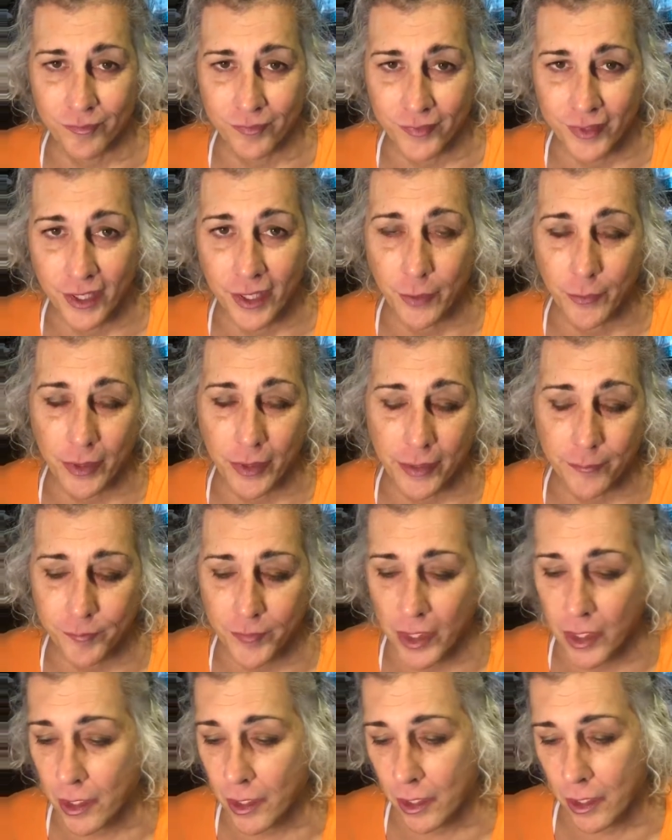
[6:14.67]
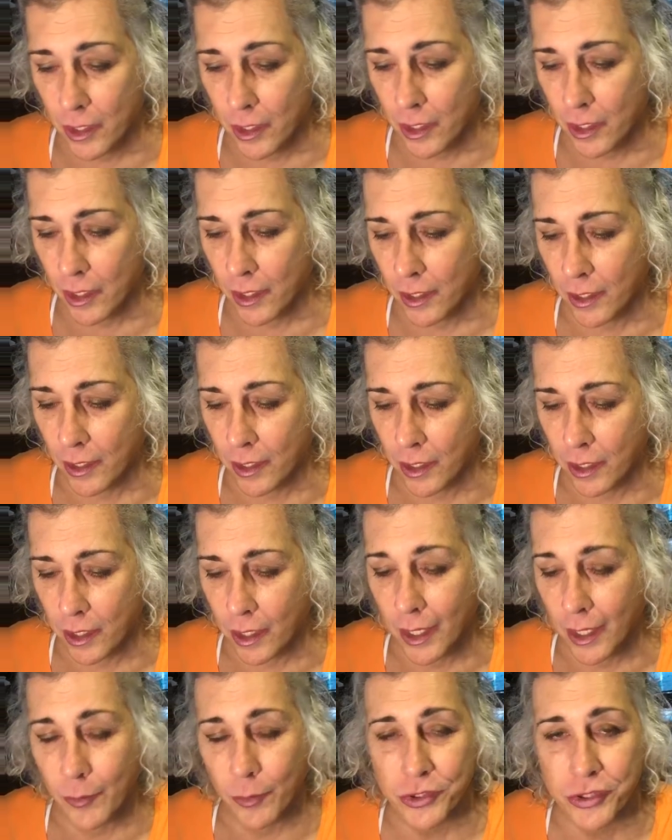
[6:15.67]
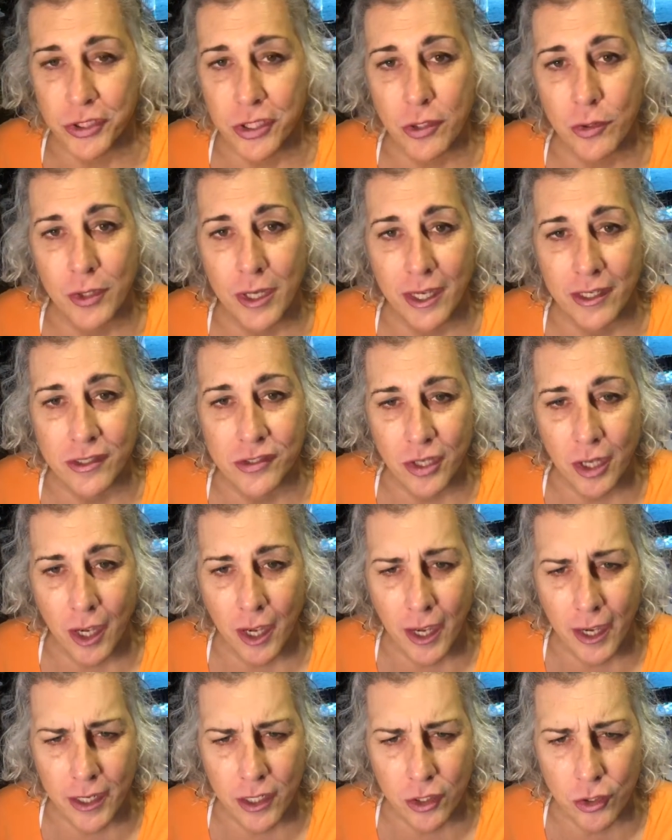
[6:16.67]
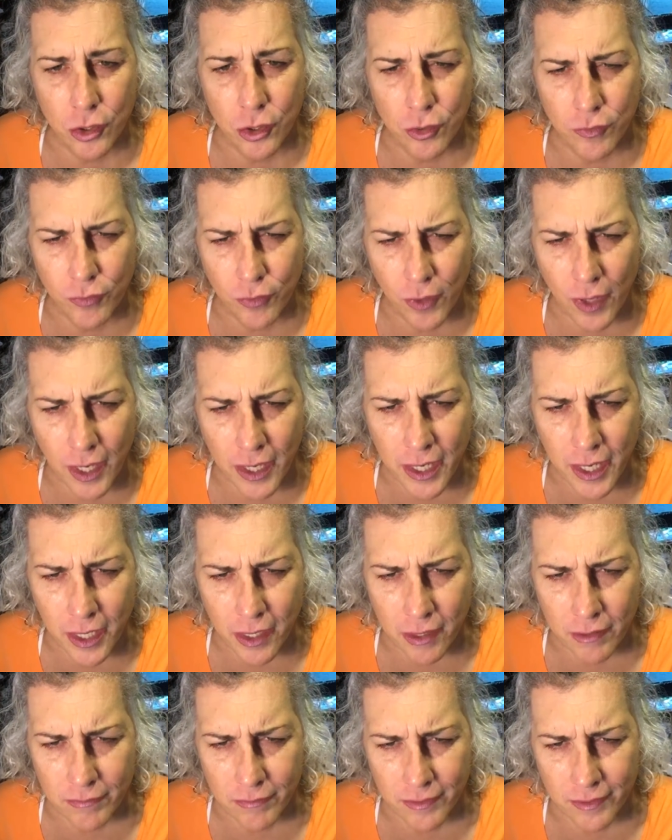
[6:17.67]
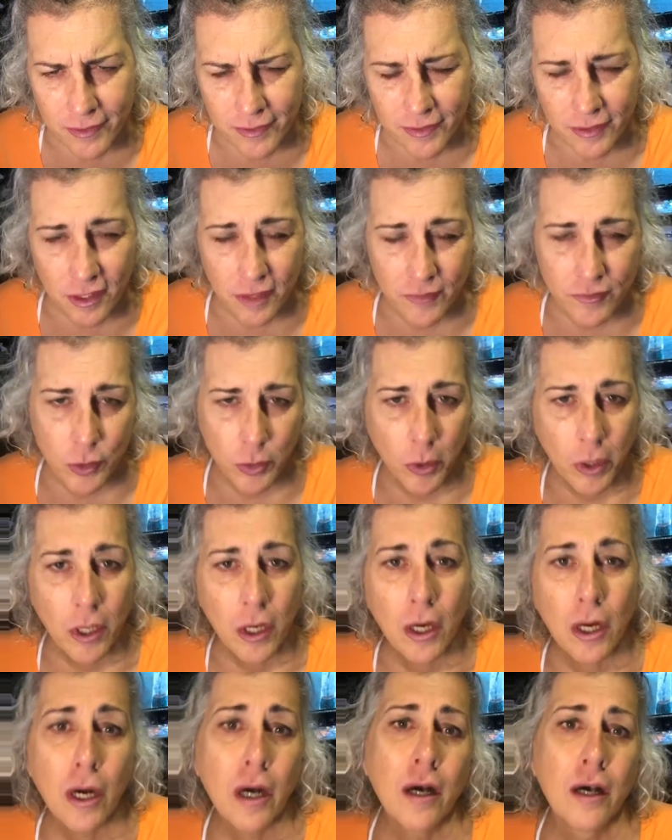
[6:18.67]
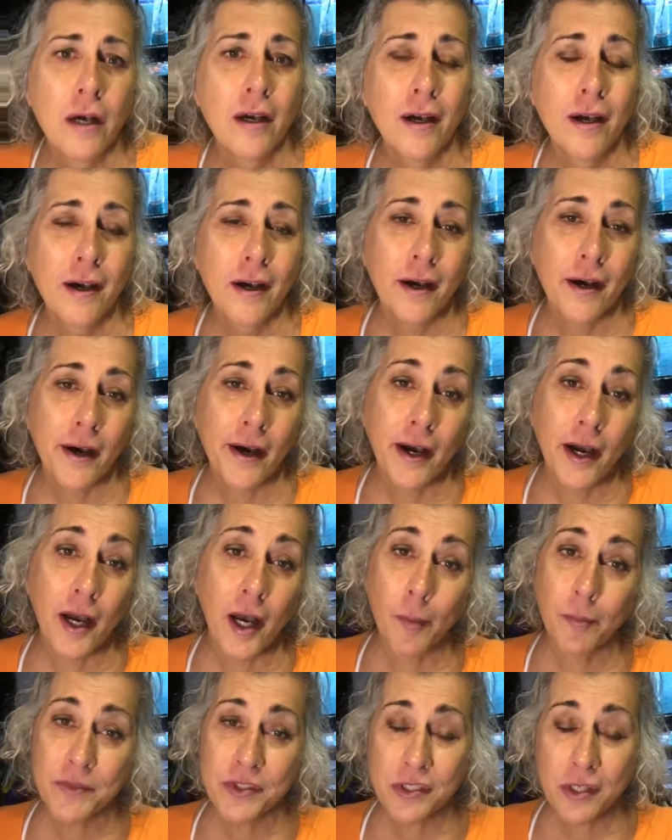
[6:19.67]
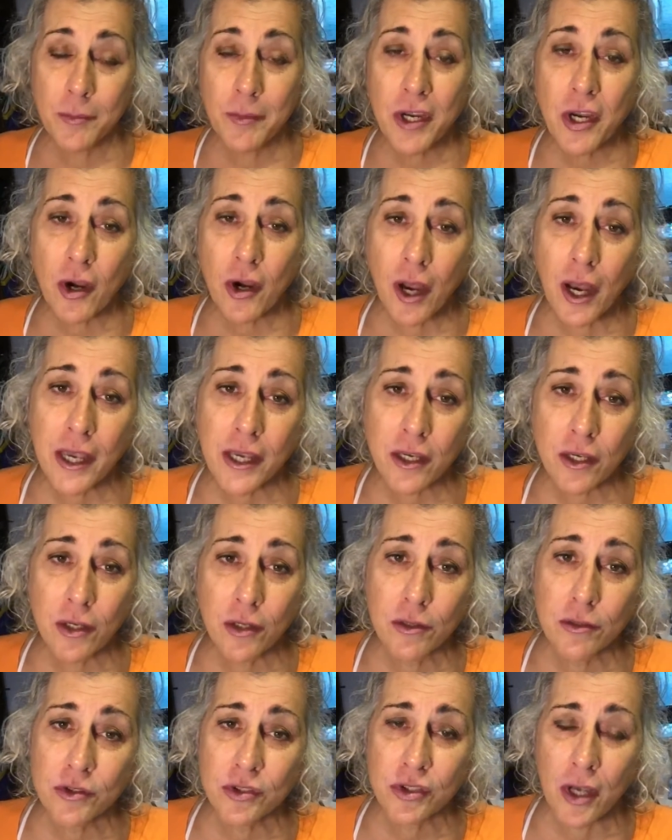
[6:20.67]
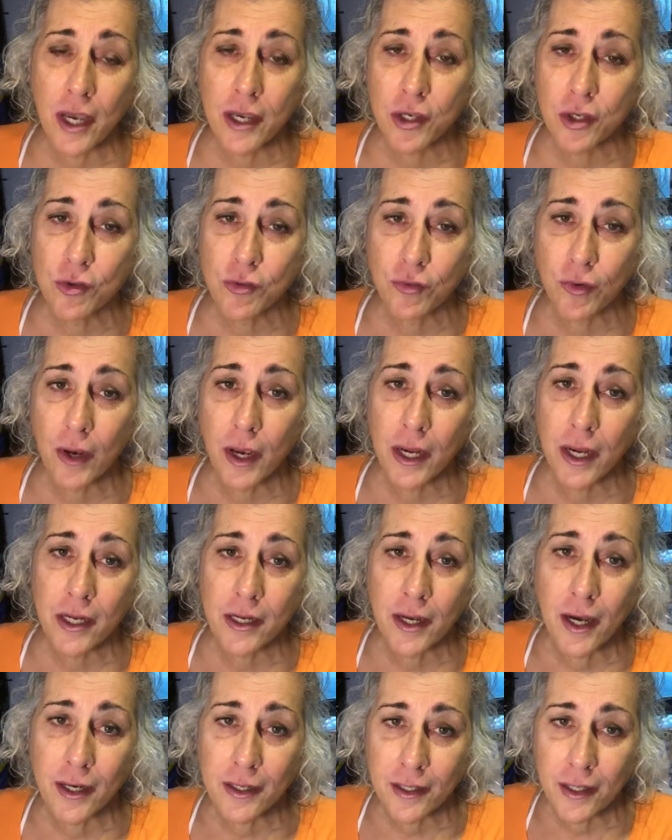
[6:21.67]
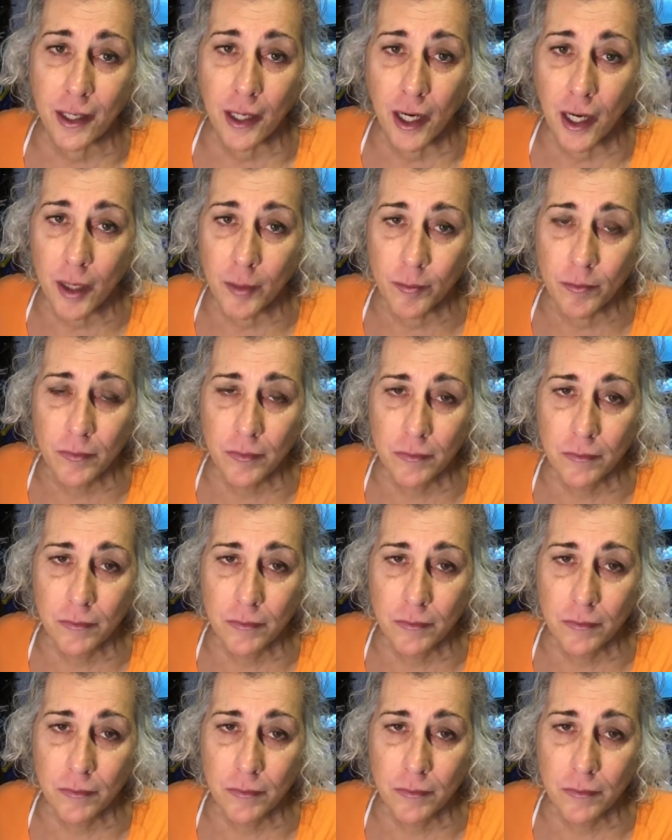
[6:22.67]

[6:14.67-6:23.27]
anyway, I will see you next Haiku Friday. Love you all. Send me your haikus, haikufriday.com.